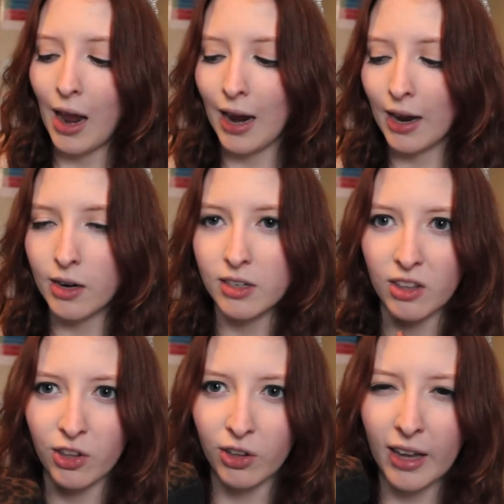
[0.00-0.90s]
And
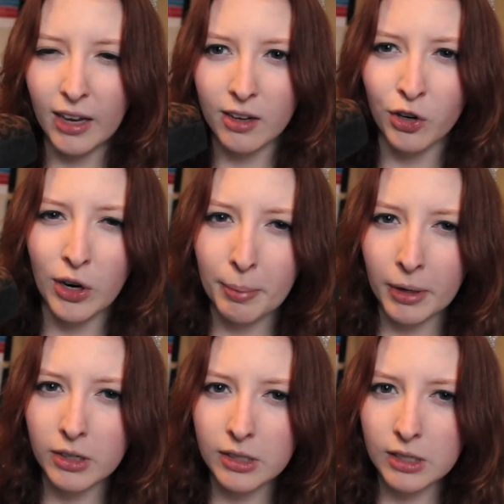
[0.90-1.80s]
they're like
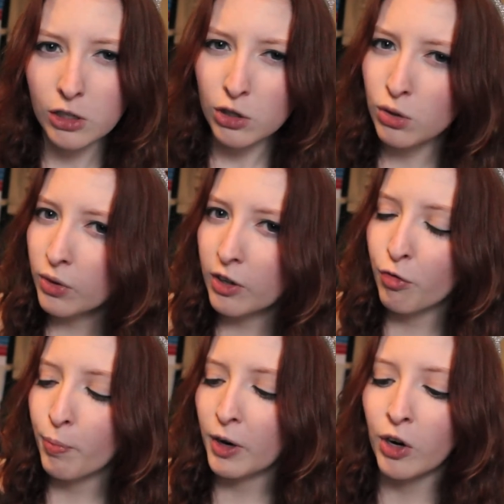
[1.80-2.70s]
creepers, sort
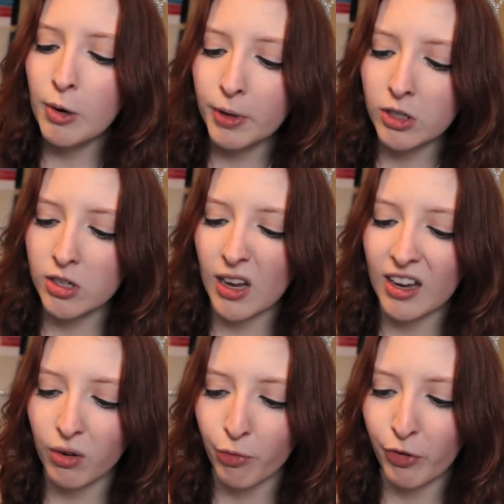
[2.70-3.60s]
of, but creepers
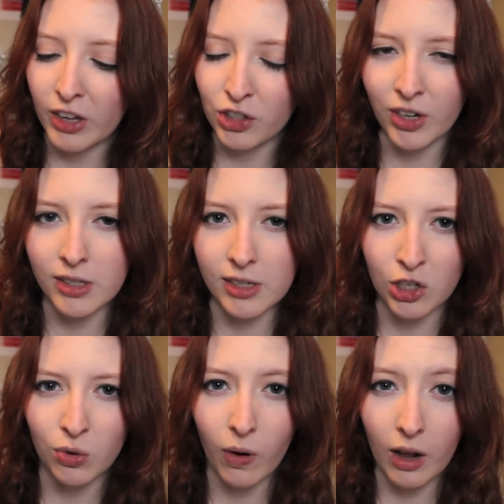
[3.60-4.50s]
I don't feel like
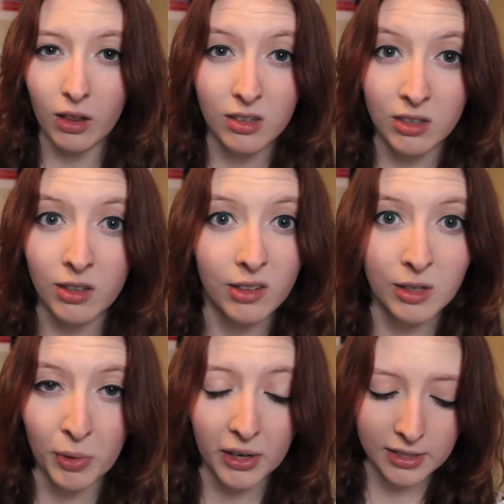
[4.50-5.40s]
transition well into the
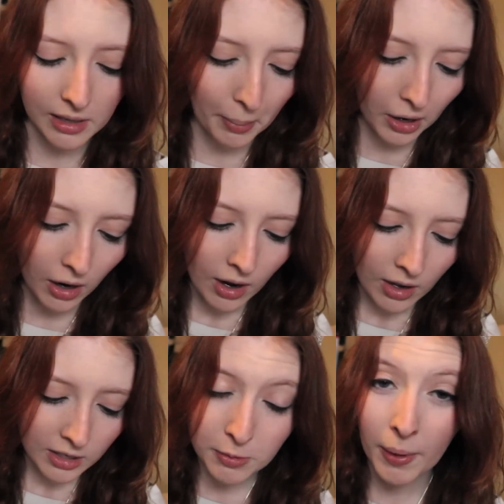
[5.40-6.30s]
spring and summer.
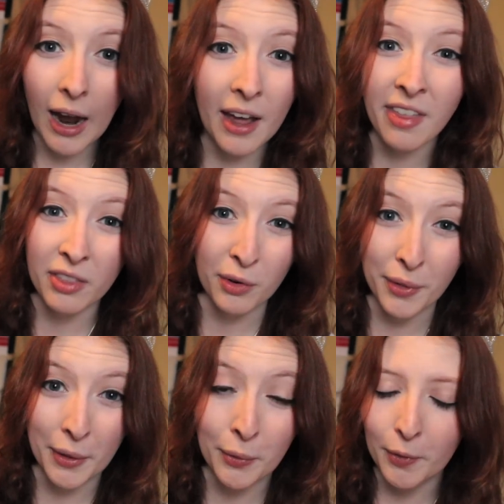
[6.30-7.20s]
Despite, I think they're
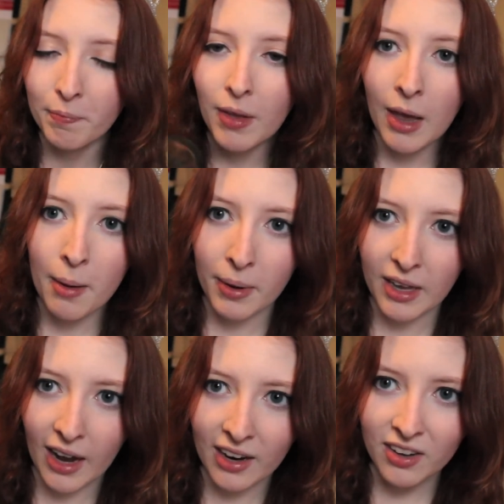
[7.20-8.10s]
really cool. But
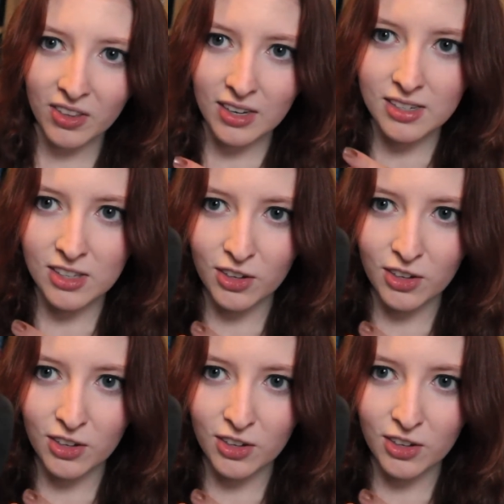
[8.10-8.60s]
yeah, I got these.